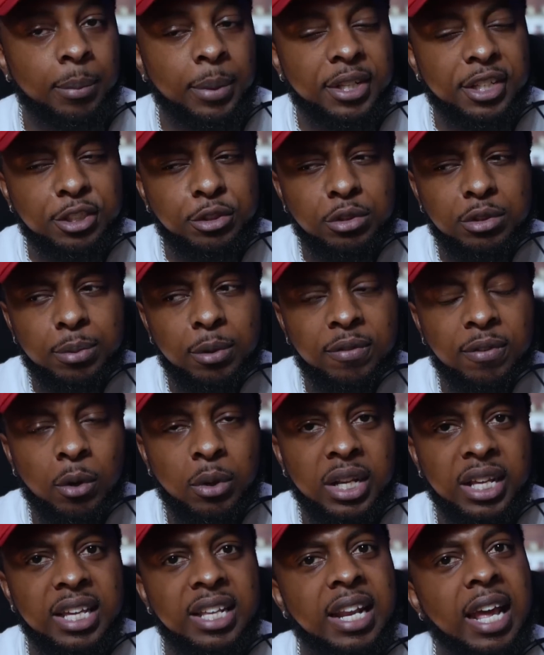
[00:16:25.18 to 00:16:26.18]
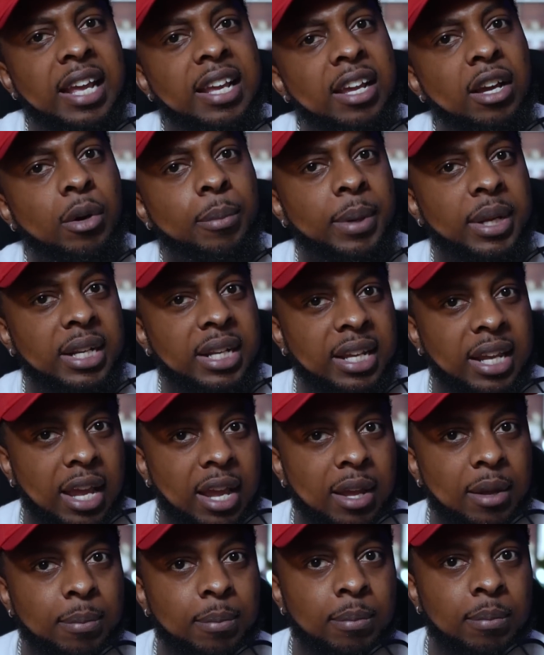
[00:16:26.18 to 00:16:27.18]
but this was before the N I L money
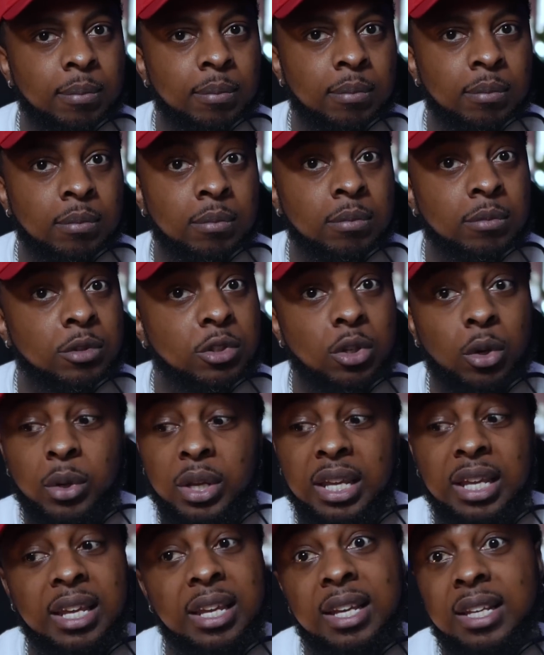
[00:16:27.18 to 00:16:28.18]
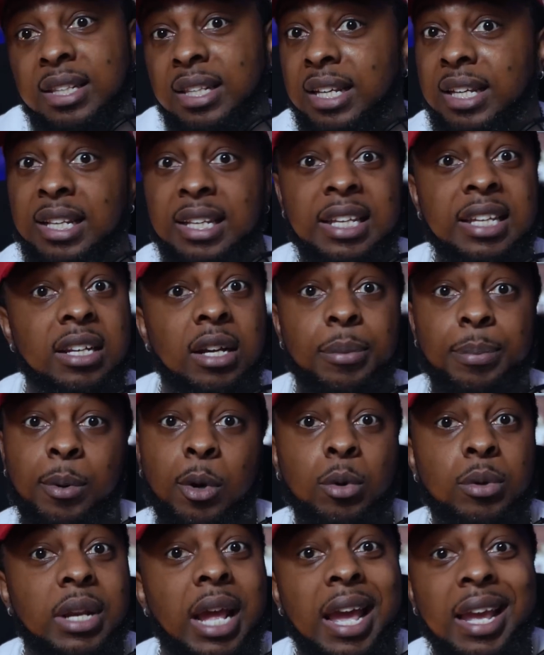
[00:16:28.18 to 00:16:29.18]
came, so he didn't get to clean up
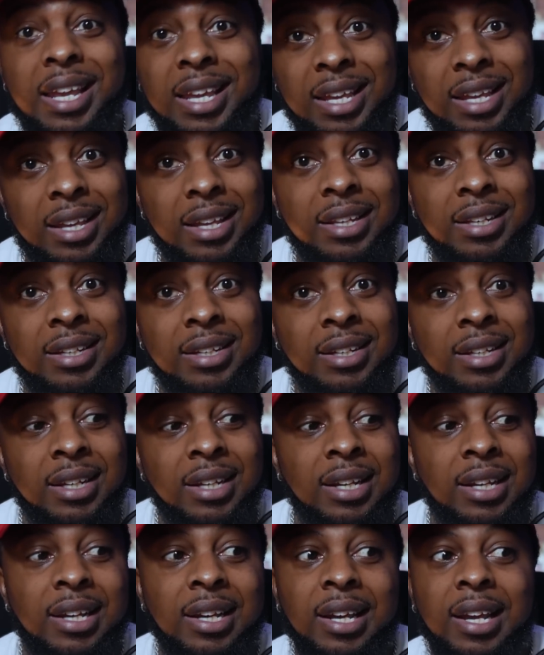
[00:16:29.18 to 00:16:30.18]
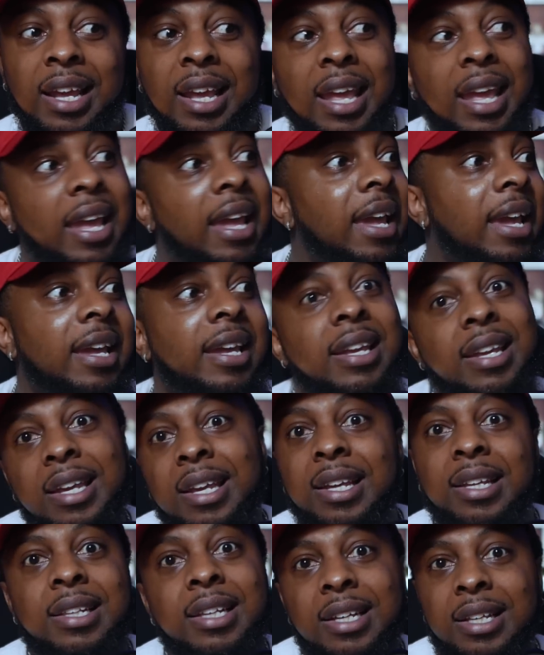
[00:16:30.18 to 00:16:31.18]
on that end, and he
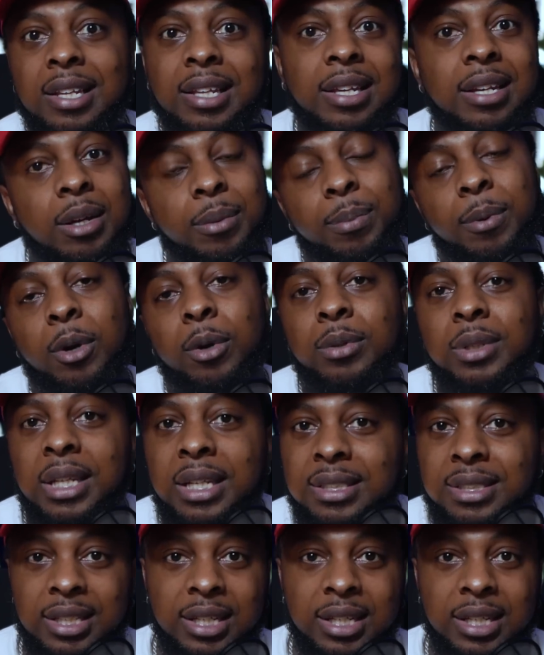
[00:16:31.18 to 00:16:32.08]
didn't get to clean up on this